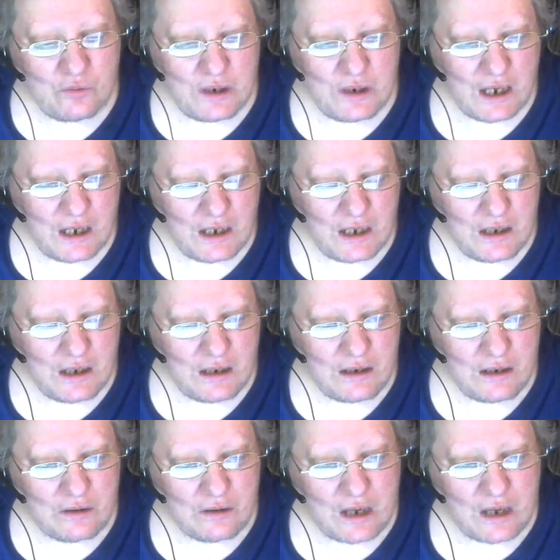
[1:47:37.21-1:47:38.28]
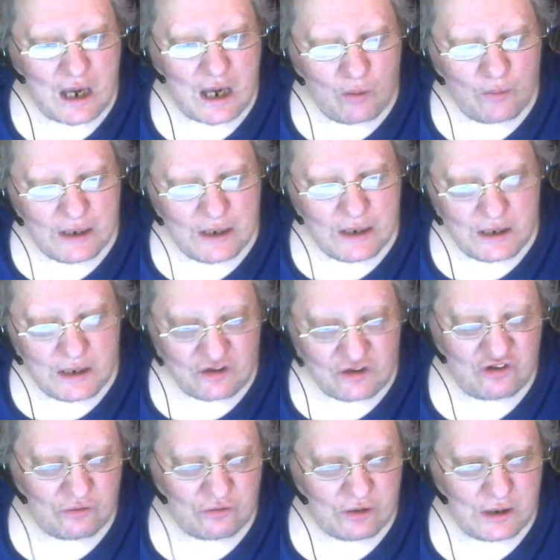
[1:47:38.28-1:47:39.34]
and I, how we
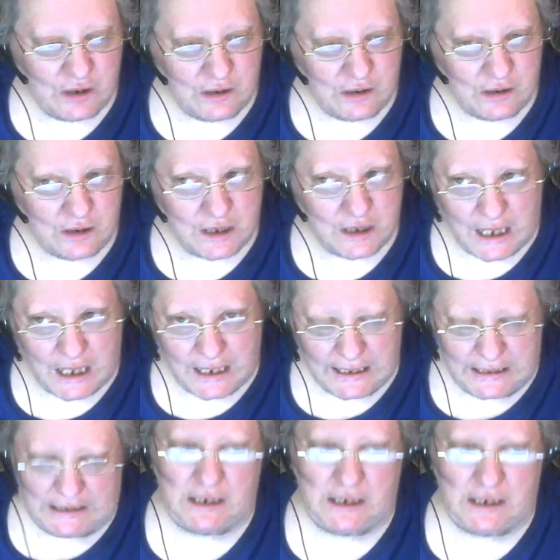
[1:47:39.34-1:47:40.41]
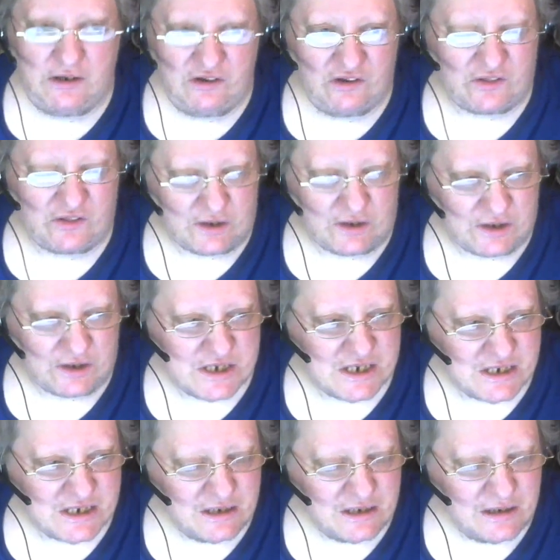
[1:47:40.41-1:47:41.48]
initially got into
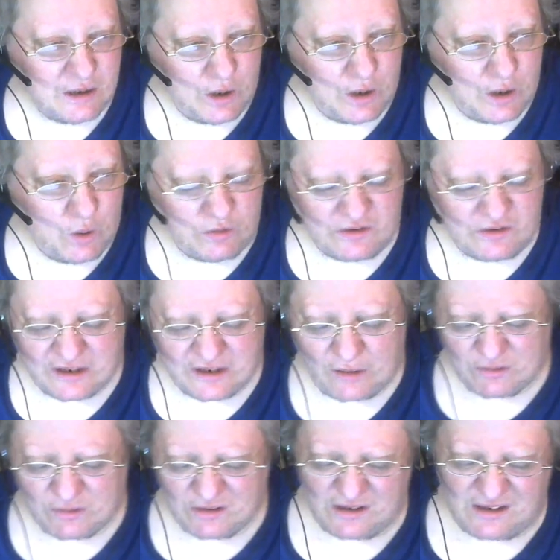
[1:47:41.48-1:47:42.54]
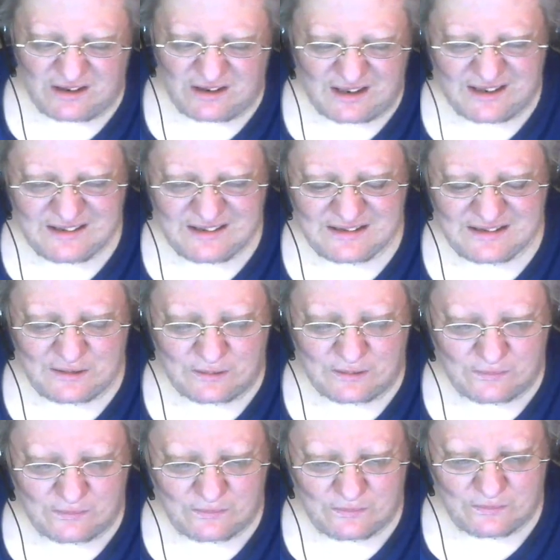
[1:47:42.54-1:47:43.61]
this, was that we're like,
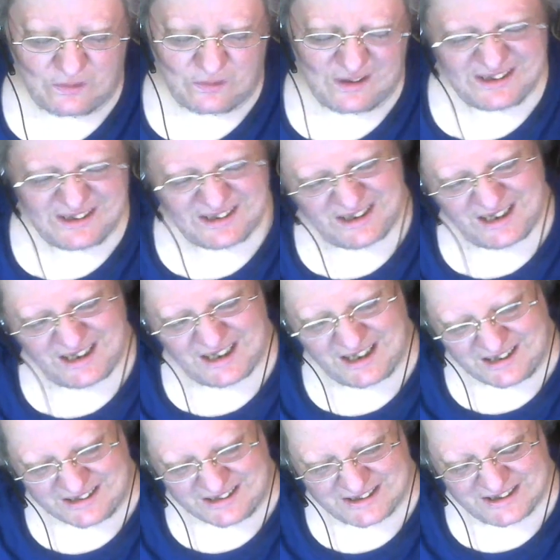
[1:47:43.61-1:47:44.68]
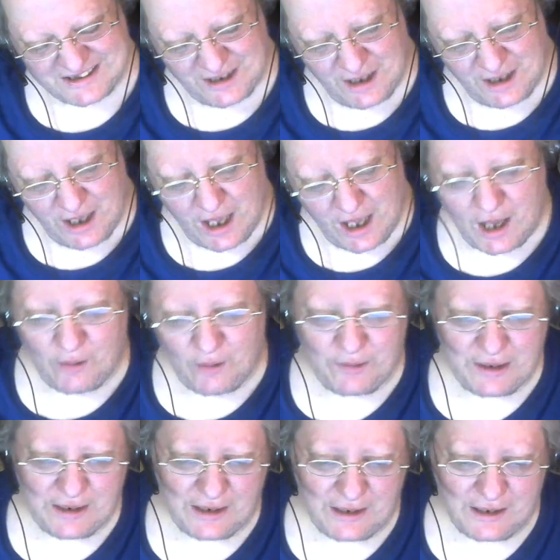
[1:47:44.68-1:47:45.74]
NXIVM, what's this? And
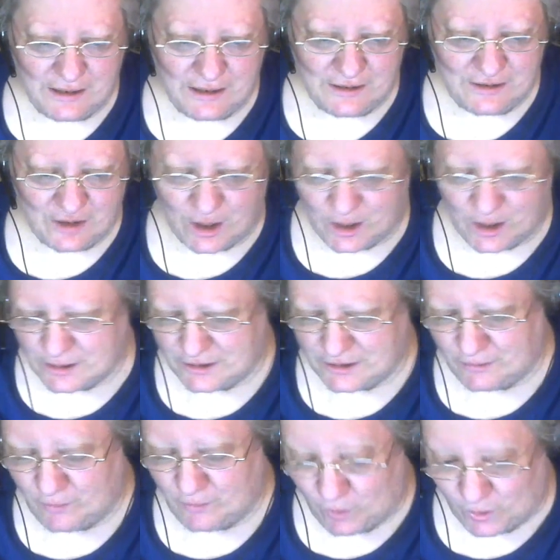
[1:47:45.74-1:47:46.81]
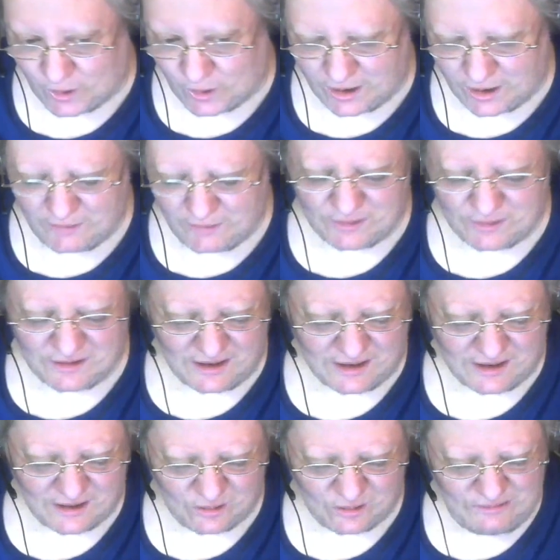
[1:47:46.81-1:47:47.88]
we dug a little more, and we're like,
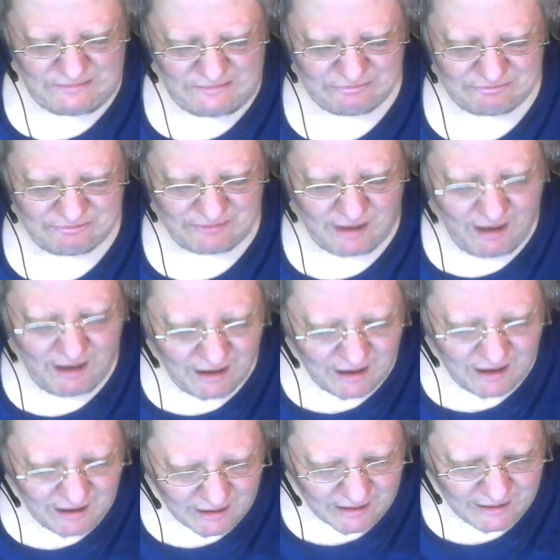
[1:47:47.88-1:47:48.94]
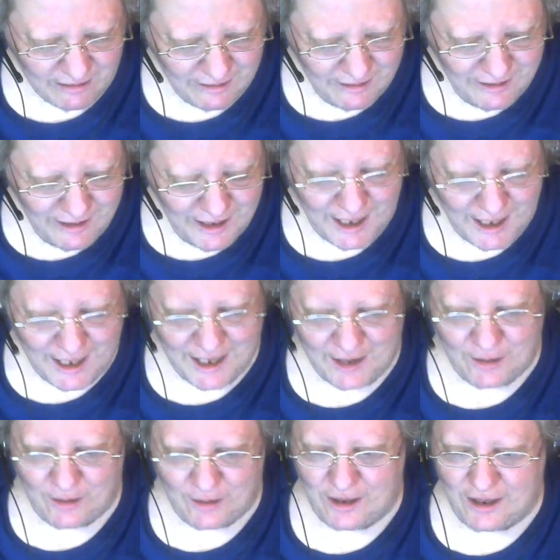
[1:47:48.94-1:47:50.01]
holy fuck.
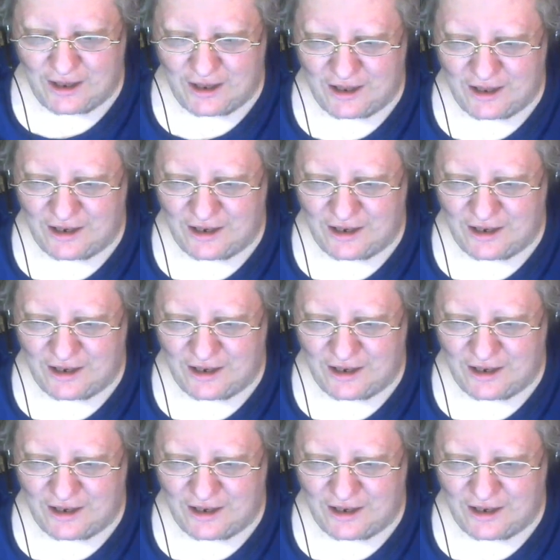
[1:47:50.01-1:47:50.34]
And